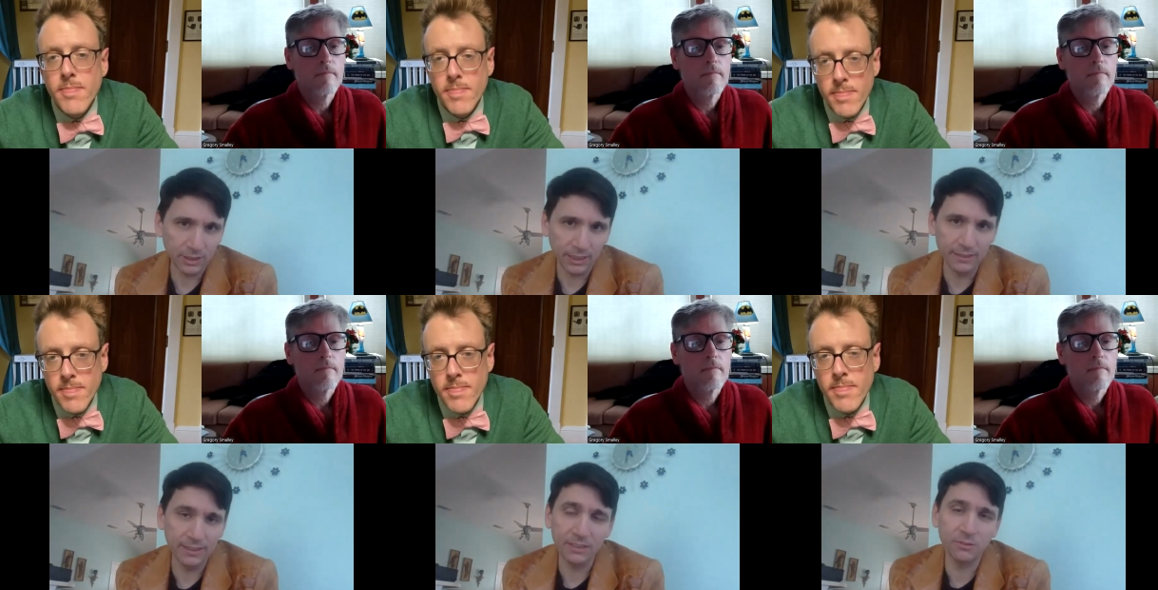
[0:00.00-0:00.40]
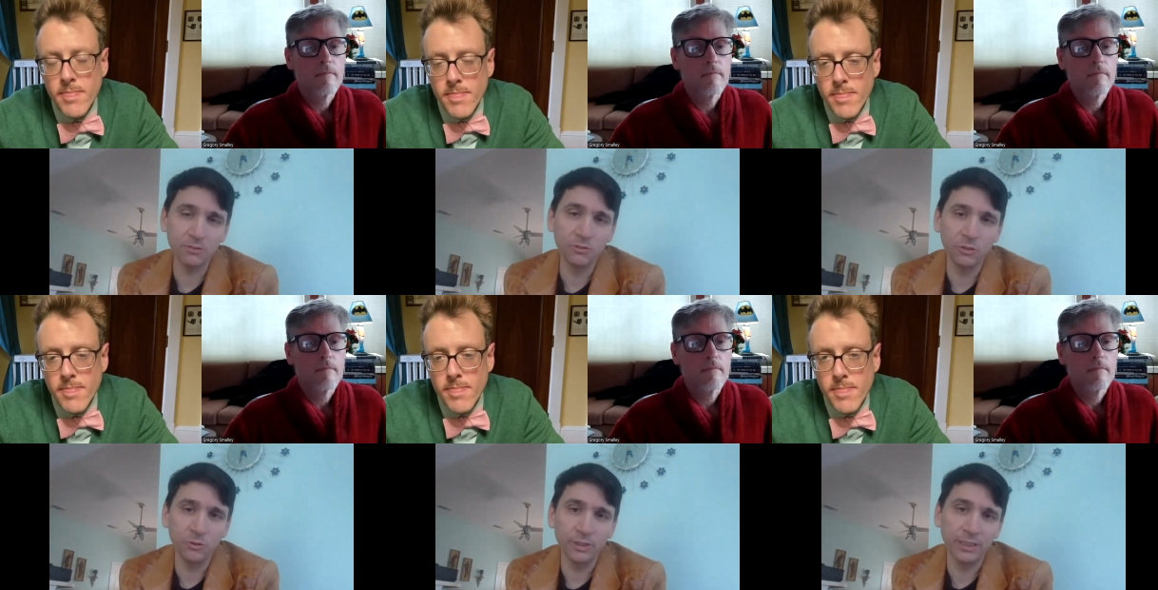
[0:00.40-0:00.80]
Speaker 1: I
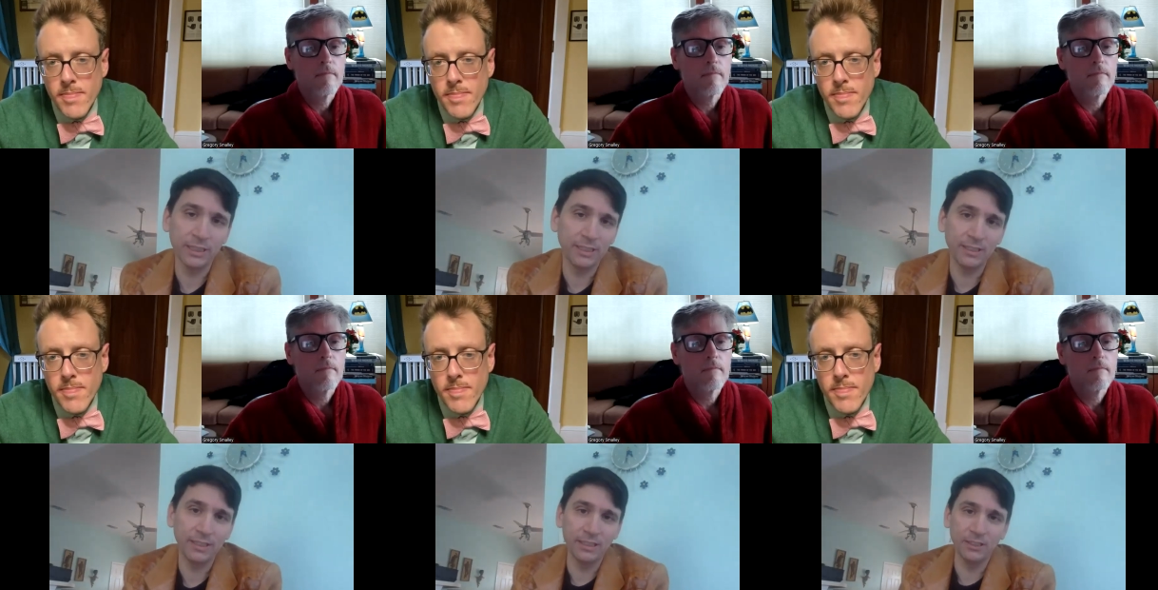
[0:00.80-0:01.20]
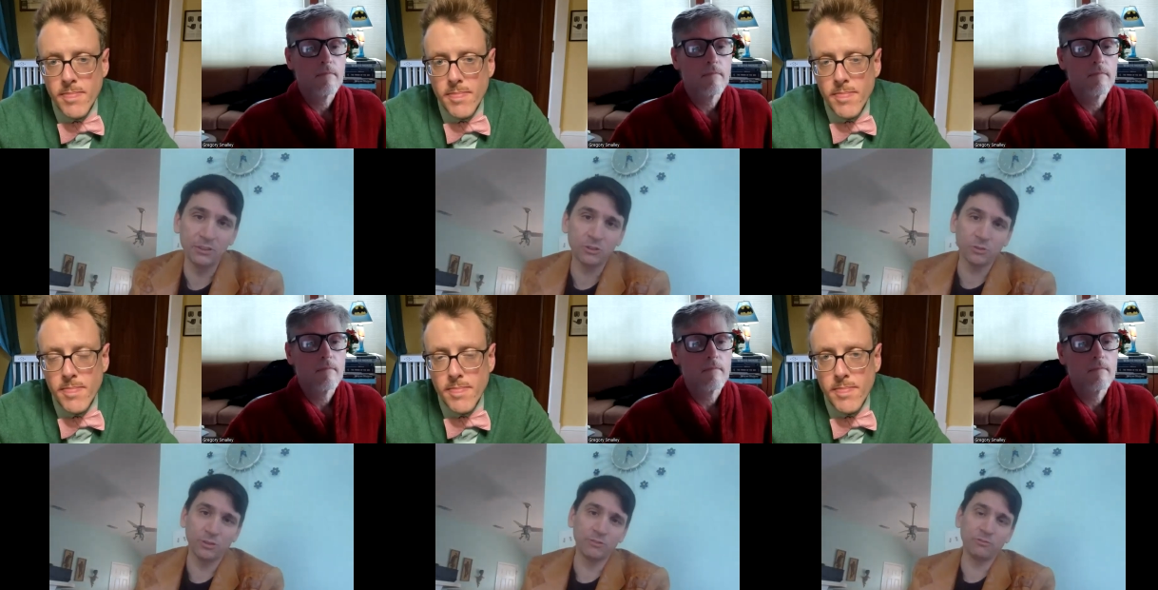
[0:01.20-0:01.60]
think doing it in
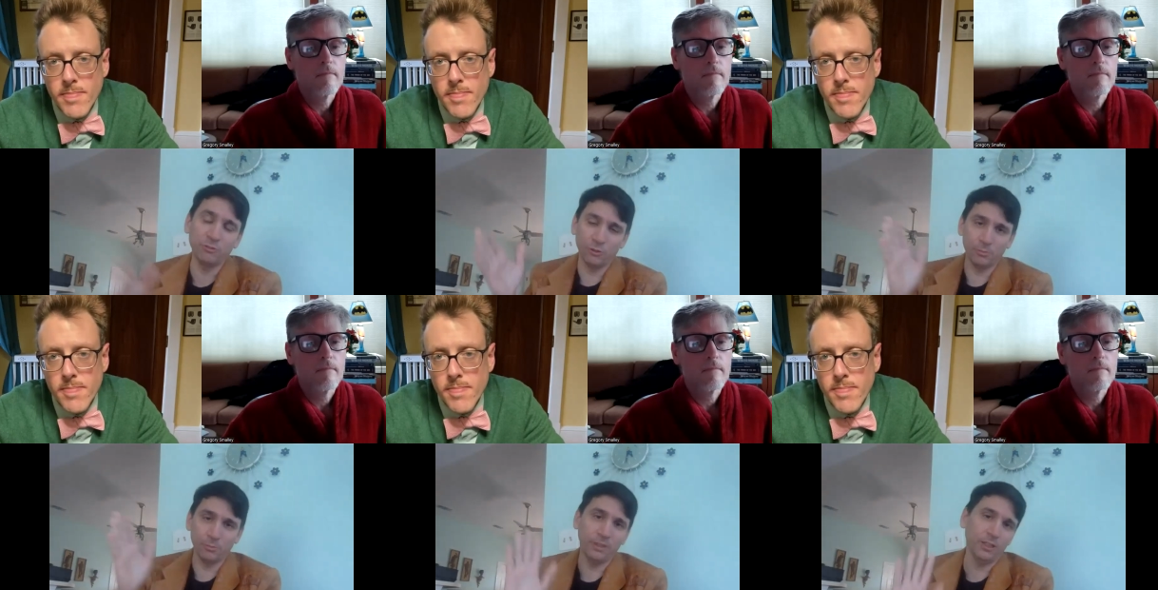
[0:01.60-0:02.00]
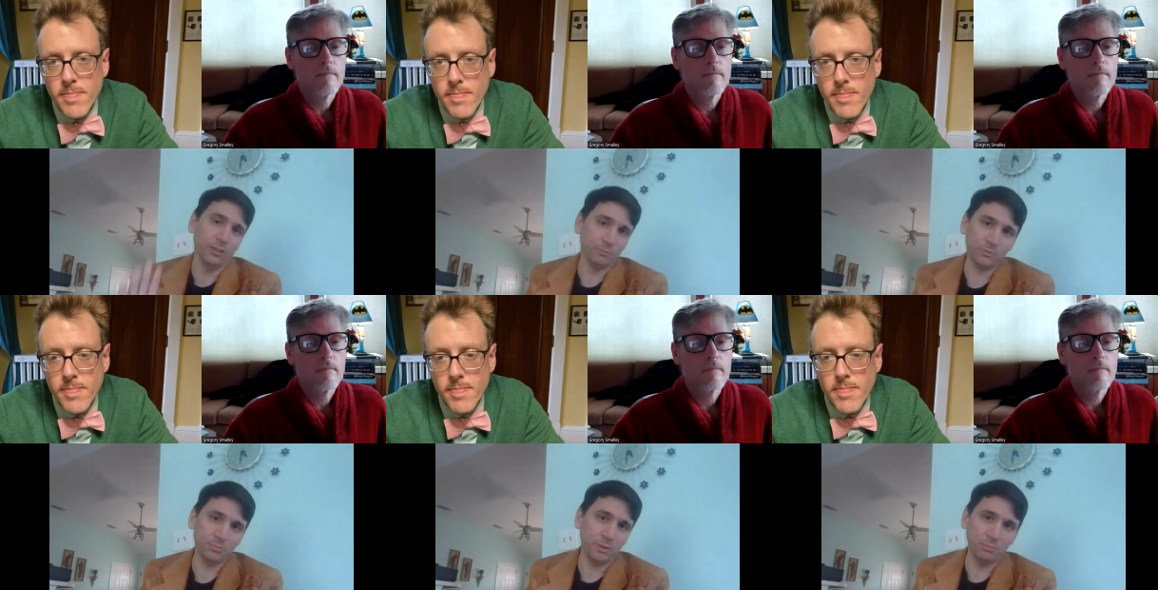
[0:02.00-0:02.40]
a short form
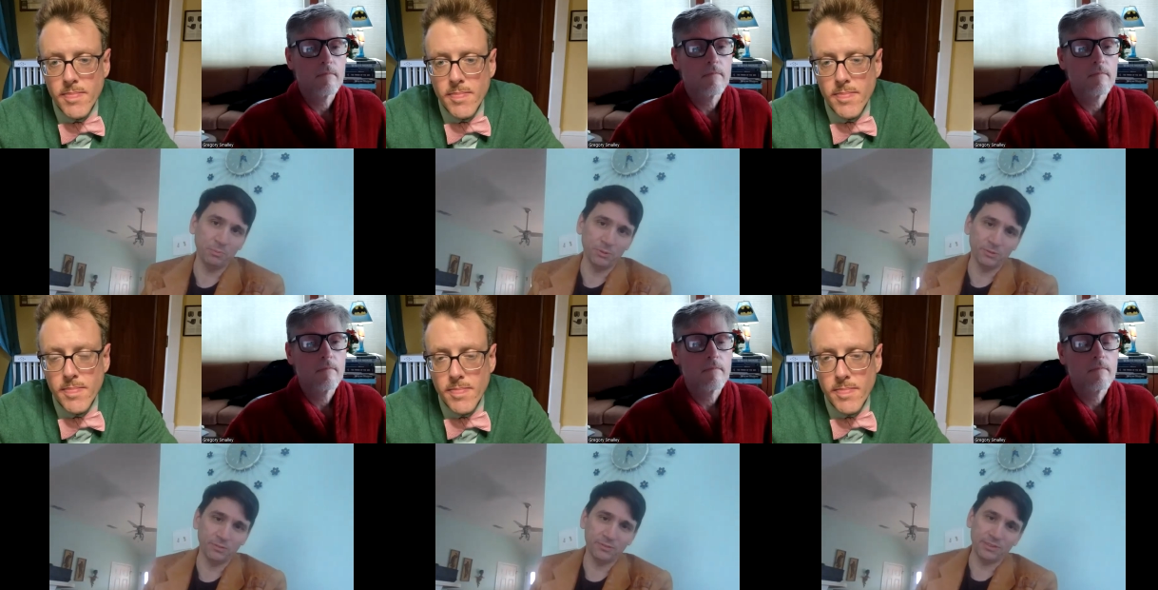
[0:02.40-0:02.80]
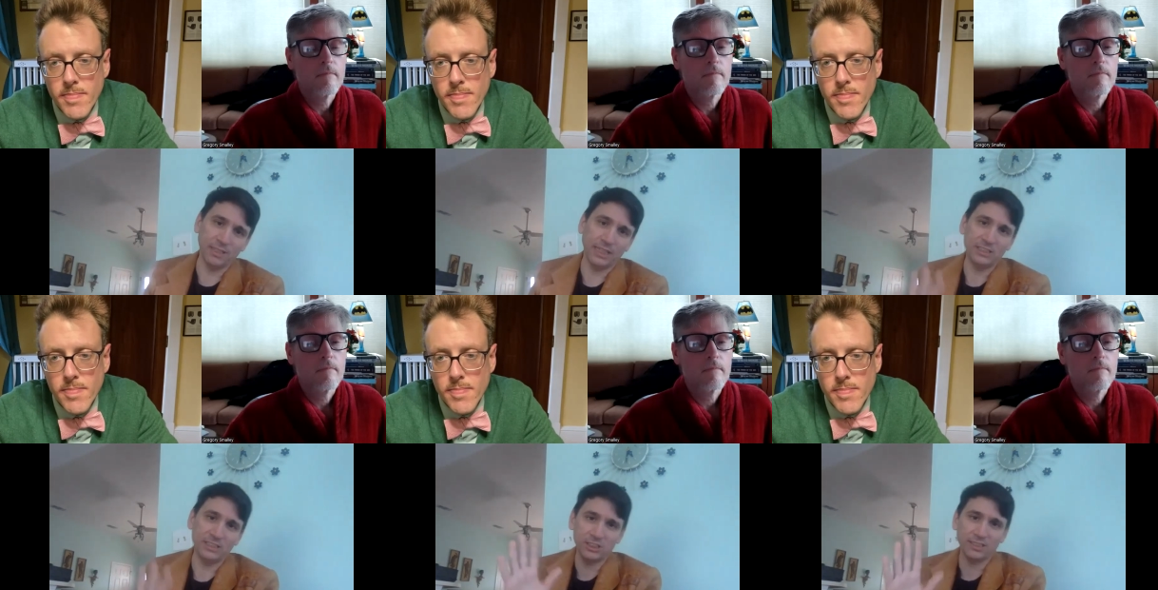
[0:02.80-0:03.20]
helps people
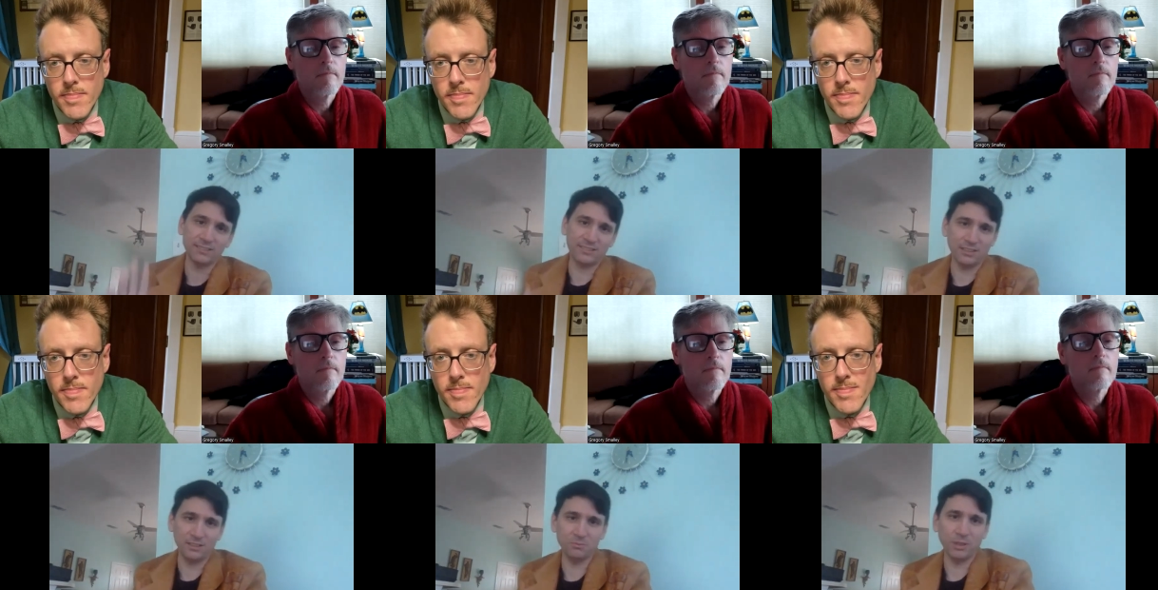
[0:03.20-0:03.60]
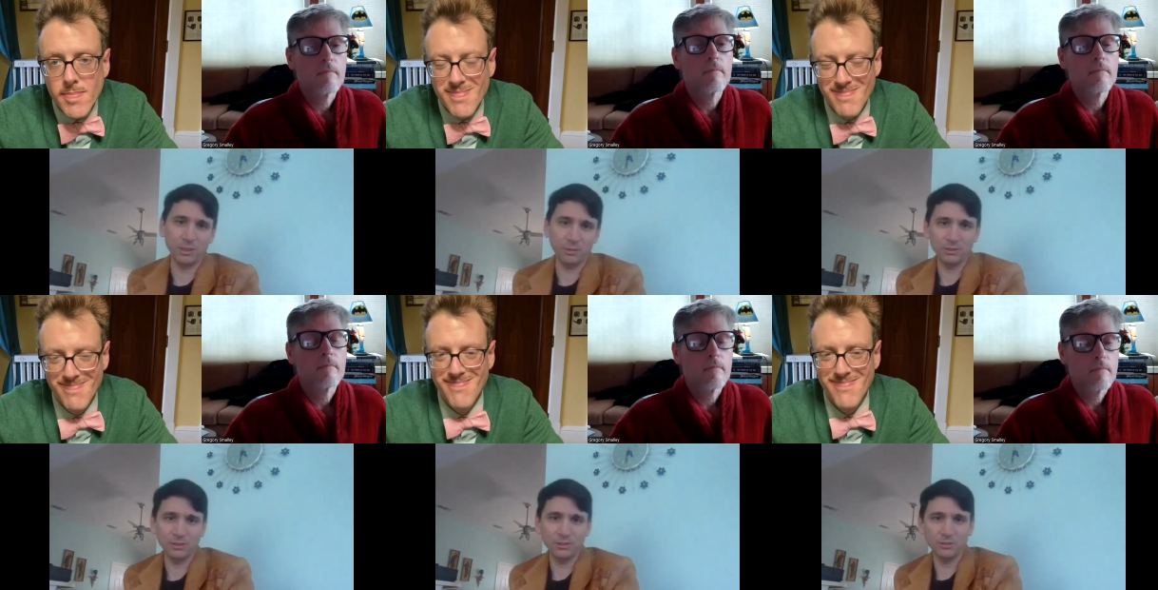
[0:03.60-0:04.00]
digest it
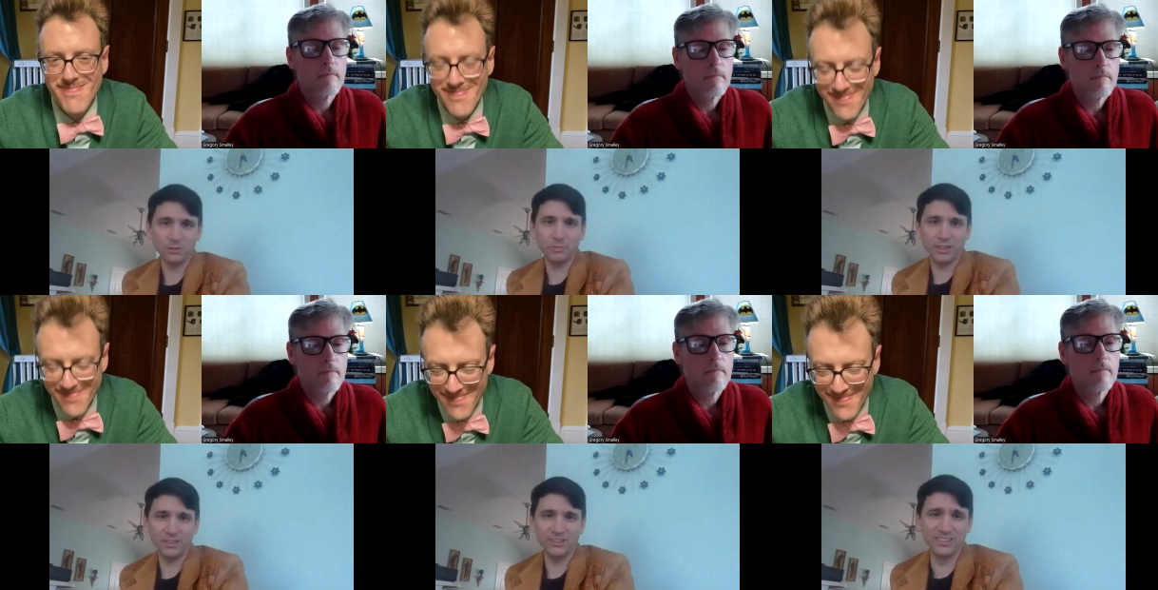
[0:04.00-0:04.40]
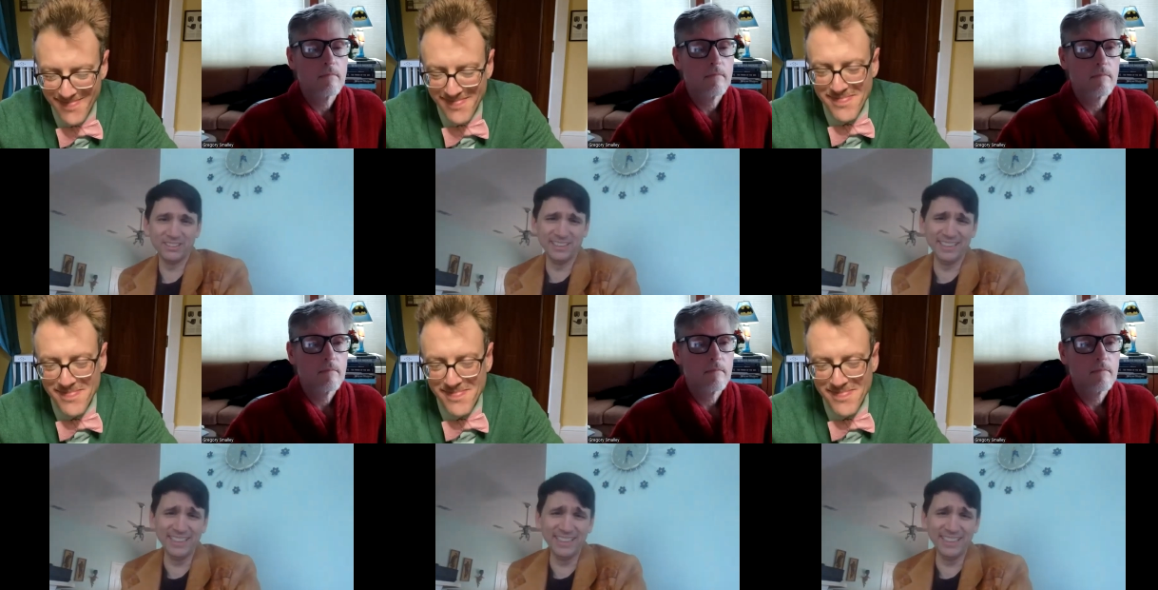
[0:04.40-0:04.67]
maybe a little better.